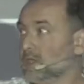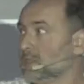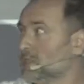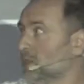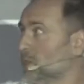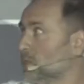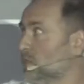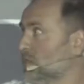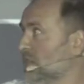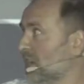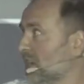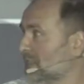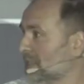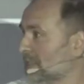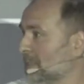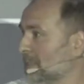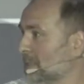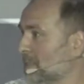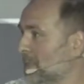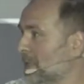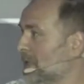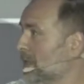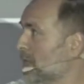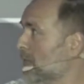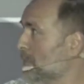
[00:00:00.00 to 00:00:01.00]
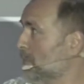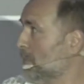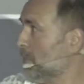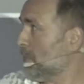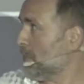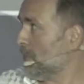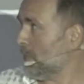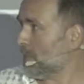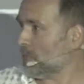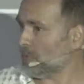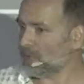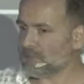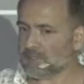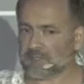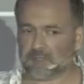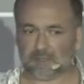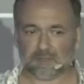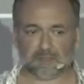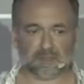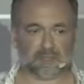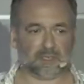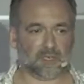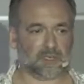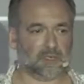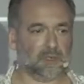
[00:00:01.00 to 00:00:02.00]
So just pick up those
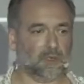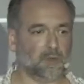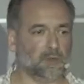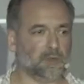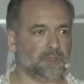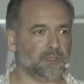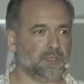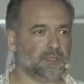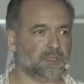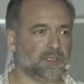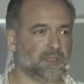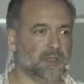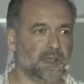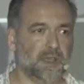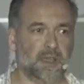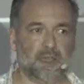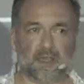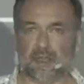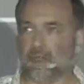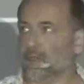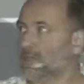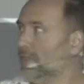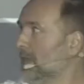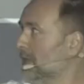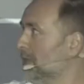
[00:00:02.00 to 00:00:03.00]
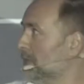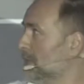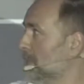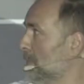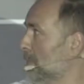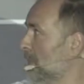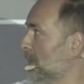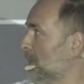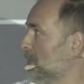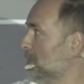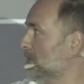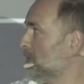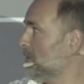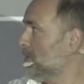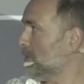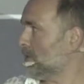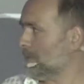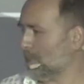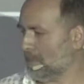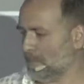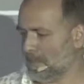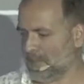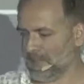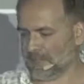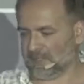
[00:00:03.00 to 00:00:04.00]
technologies that meet
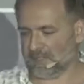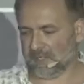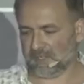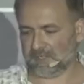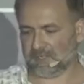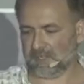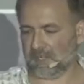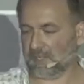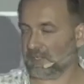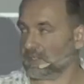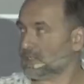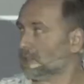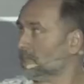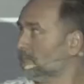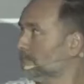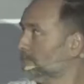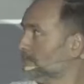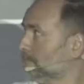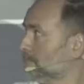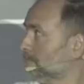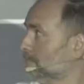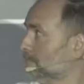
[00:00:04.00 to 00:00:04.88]
your business needs.